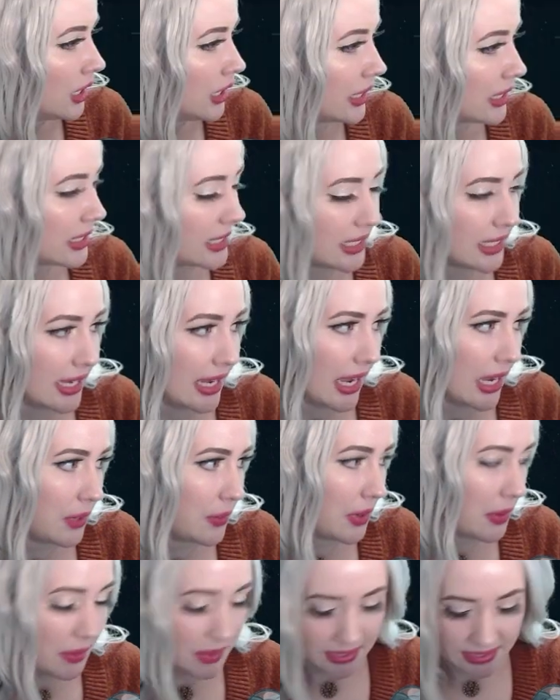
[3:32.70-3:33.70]
Let's see, how do
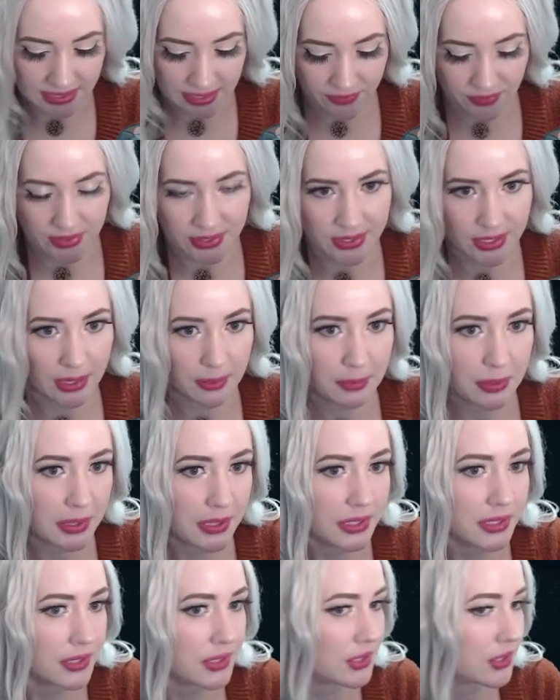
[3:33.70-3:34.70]
we wanna set this up?
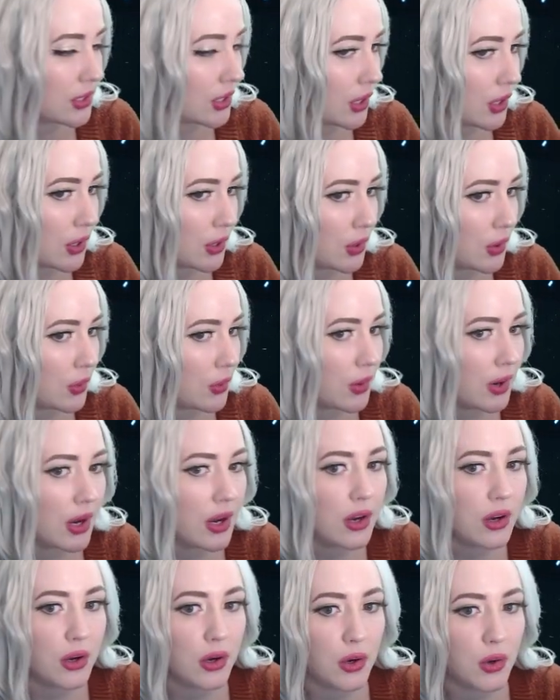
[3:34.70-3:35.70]
So
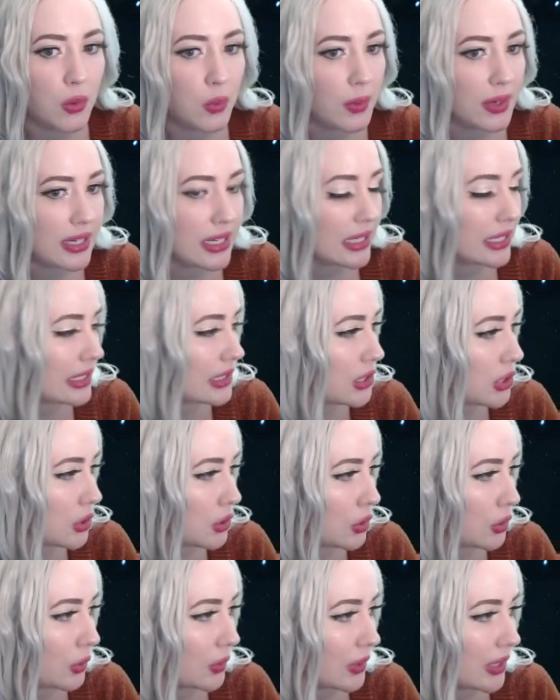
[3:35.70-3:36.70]
we need to
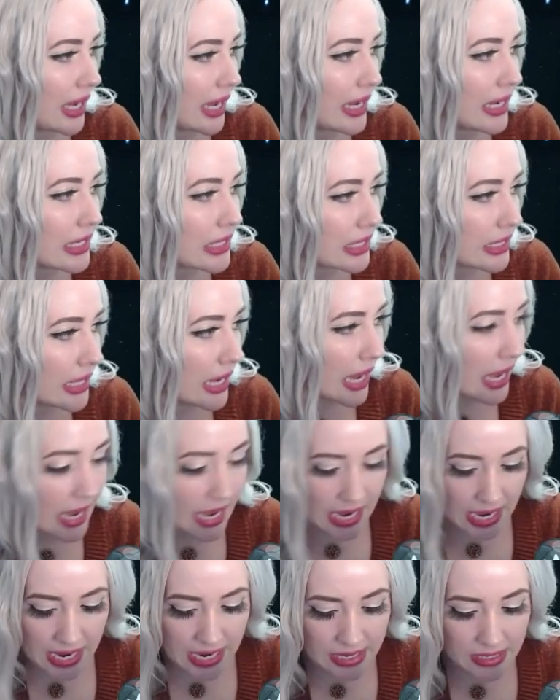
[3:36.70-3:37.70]
create
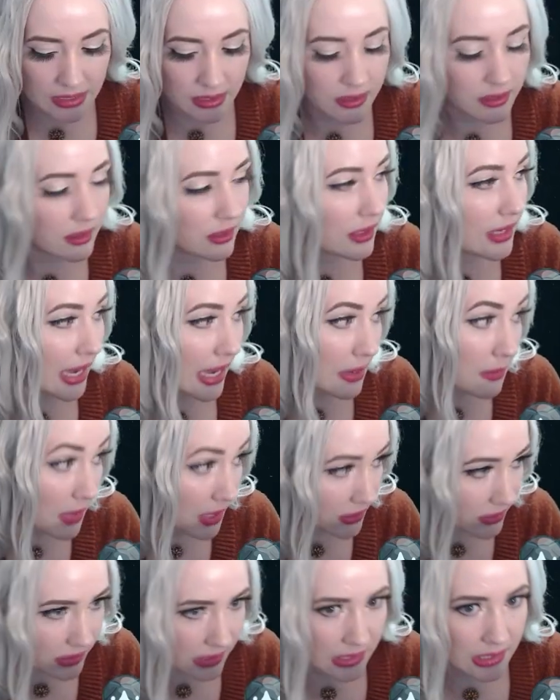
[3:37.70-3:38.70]
a game
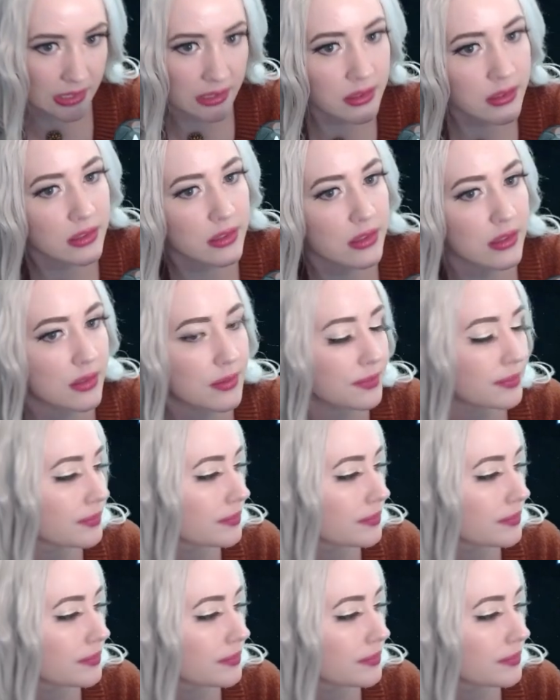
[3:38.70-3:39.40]
instance.